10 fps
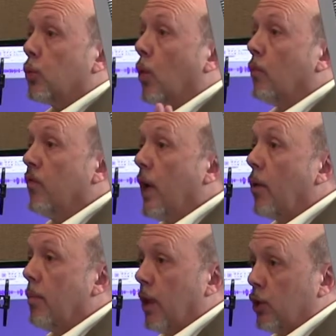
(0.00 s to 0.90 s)
were
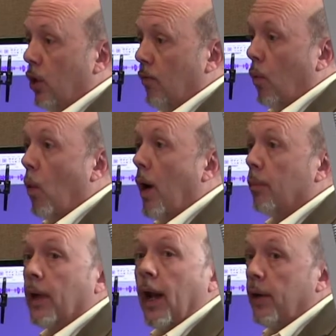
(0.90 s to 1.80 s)
very much
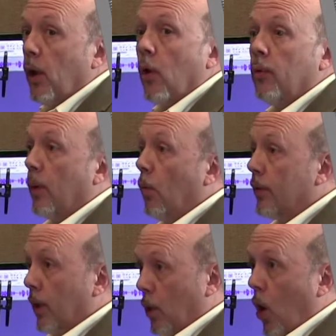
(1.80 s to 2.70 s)
overwhelmed, and I know that
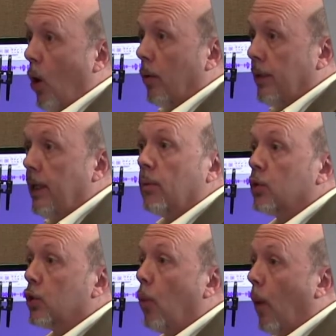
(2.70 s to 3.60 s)
what the Guard did
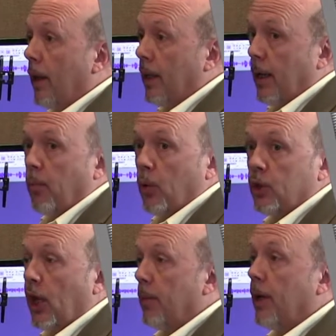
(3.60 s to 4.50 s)
was greatly
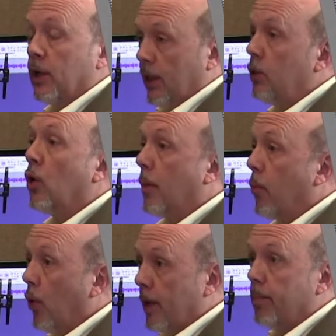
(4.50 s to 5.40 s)
appreciated, because they took a
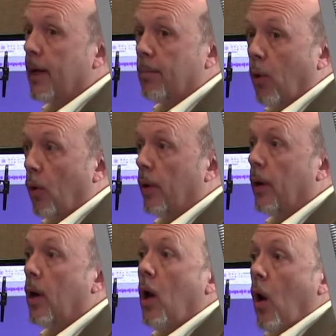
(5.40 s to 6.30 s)
pretty big
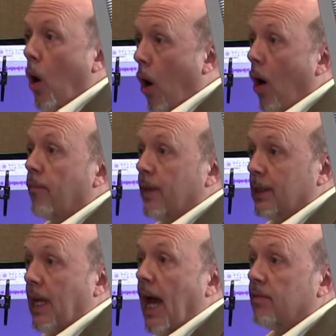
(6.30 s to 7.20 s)
burden off the
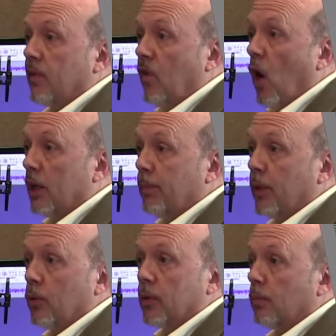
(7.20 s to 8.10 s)
staffs of
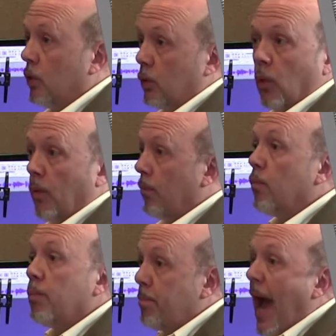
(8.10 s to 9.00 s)
hospitals, which were
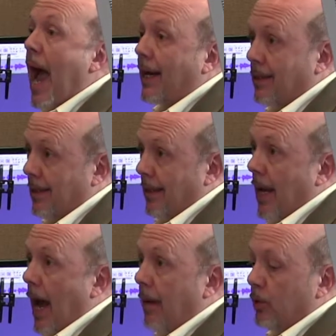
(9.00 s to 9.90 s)
packed.
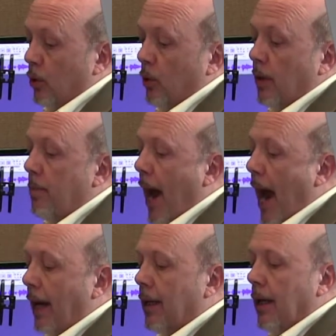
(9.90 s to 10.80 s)
Absolutely
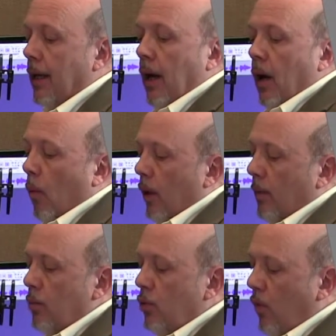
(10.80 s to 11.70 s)
packed. Want to
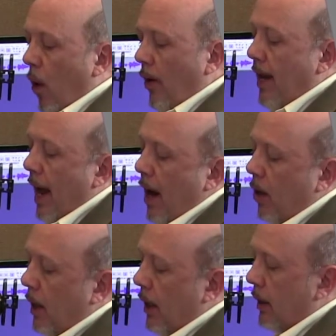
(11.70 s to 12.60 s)
move on
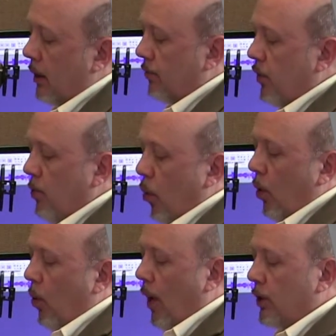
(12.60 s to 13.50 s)
now. A few more
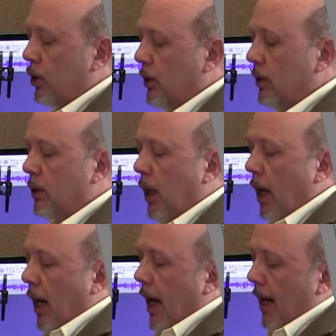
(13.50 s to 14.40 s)
questions,
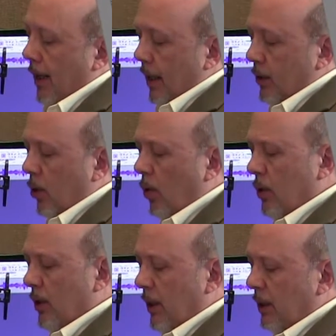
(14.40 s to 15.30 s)
and
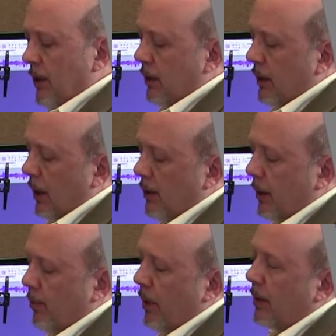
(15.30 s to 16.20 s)
Sergeant, this is
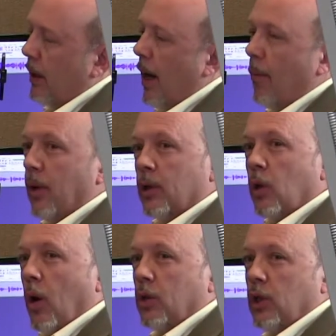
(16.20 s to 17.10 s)
something that I want to
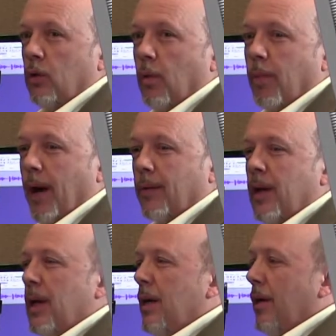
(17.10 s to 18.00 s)
talk to you about.
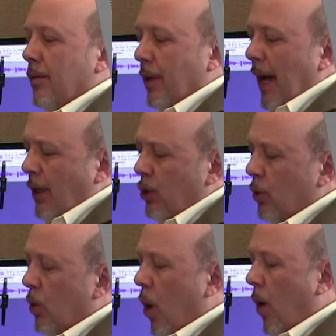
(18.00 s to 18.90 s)
The
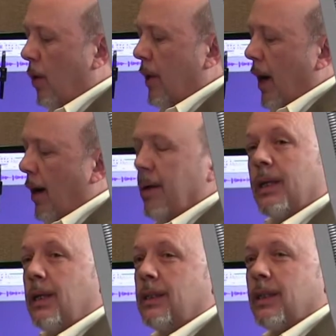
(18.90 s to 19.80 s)
National Guard,
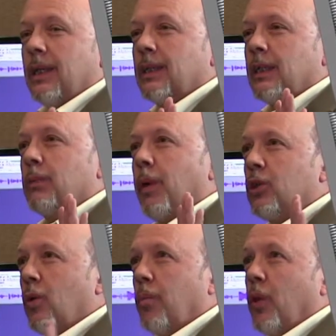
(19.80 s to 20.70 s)
it's a
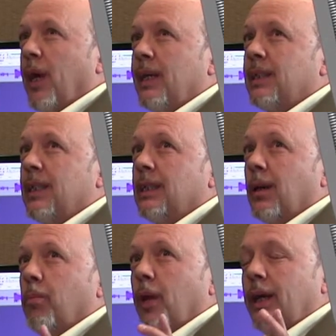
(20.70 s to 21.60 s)
special place. It's a
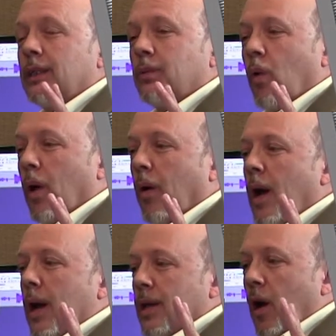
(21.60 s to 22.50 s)
place where
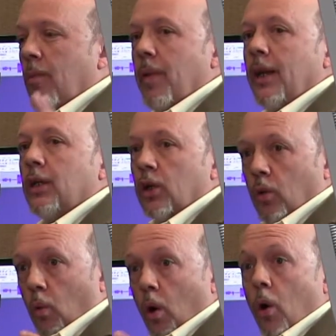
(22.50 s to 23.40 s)
young men can
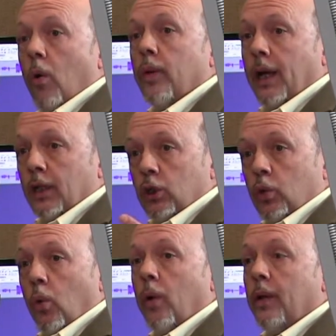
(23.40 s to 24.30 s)
grow, they can
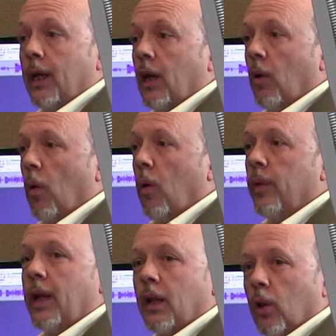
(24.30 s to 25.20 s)
join, they can grow,
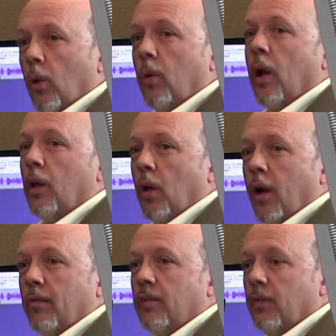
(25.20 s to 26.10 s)
they can learn a lot
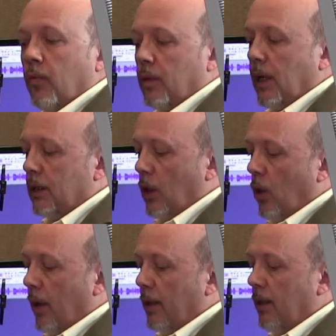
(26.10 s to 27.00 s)
of different things, a
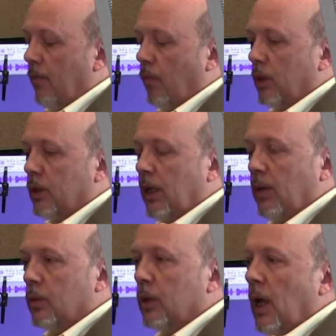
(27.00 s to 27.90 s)
lot of different
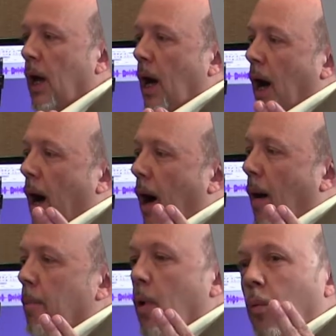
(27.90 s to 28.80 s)
skills.
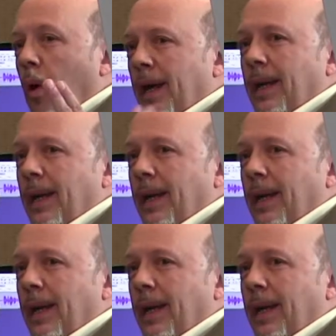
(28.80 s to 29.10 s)
But right